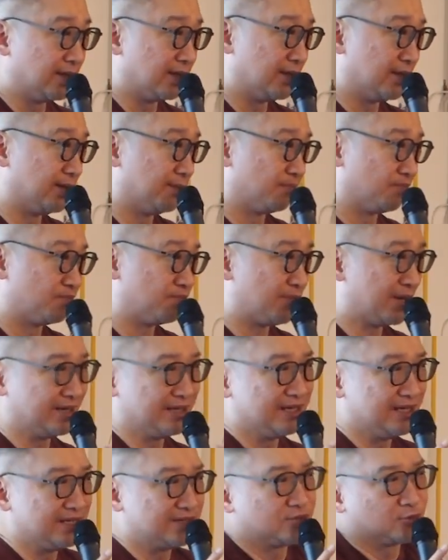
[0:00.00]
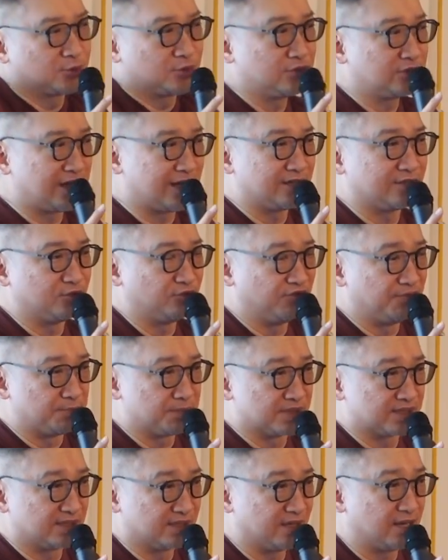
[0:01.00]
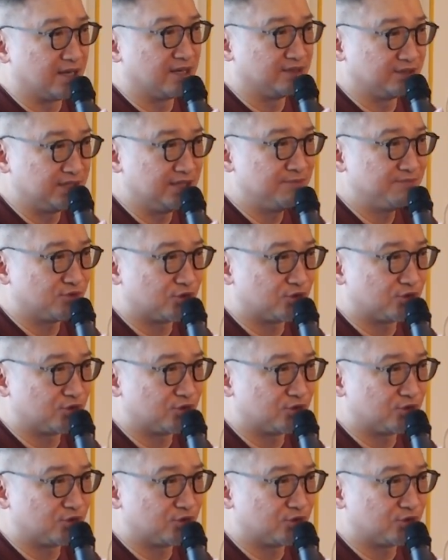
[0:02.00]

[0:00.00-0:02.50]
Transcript: Um, but it's also got to do with personality.